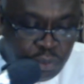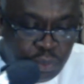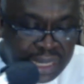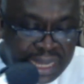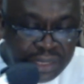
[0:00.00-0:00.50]

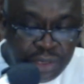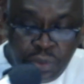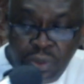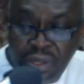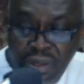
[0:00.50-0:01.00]
we can
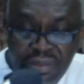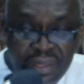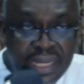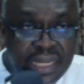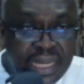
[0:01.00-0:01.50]
do
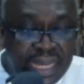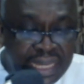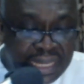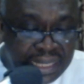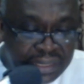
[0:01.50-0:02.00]
nothing
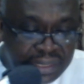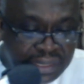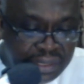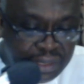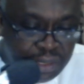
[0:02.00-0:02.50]
against
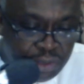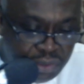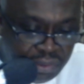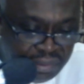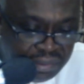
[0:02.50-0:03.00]
the
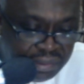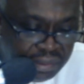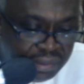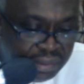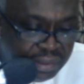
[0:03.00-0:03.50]
truth
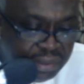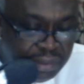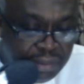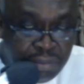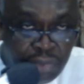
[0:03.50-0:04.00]

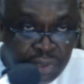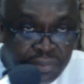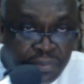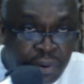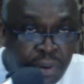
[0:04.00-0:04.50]
but
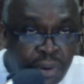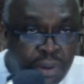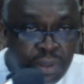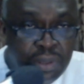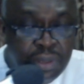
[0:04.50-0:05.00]
for
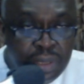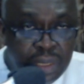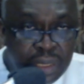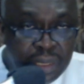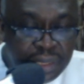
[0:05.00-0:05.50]

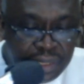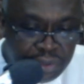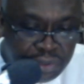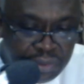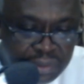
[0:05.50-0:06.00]
the
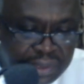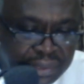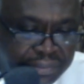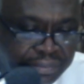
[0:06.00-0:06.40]
truth.